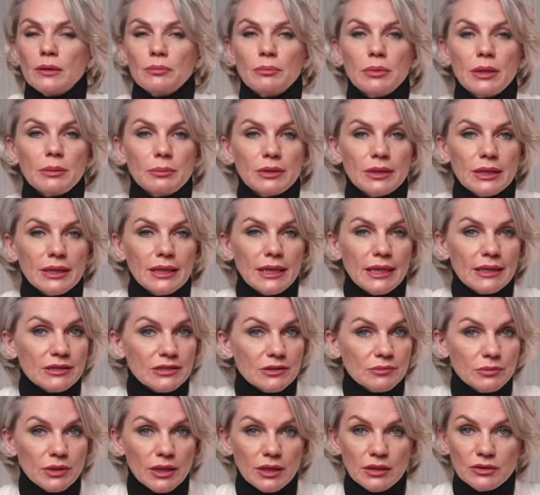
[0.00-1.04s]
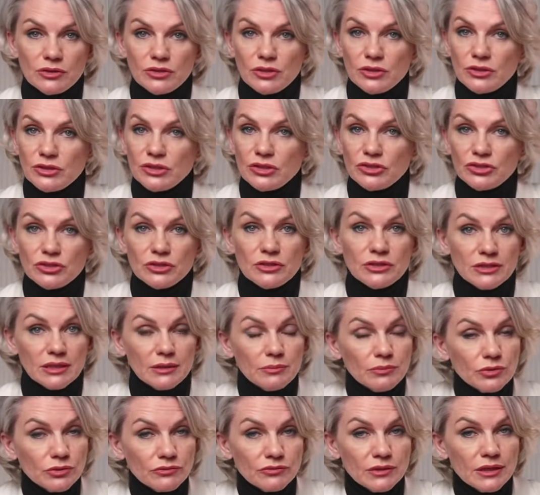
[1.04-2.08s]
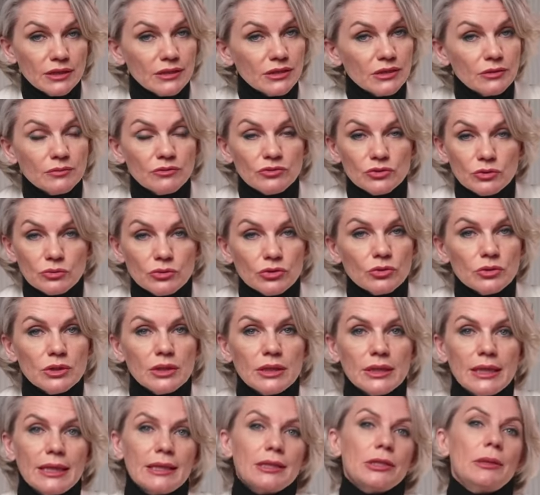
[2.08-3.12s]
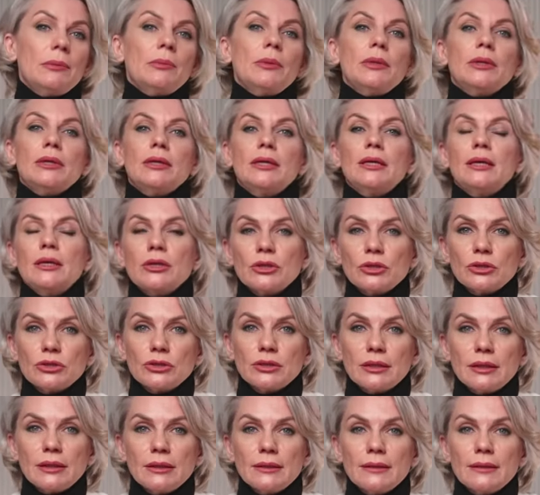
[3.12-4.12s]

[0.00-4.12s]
Maybe he has some health conditions that prevent him from doing laser procedures.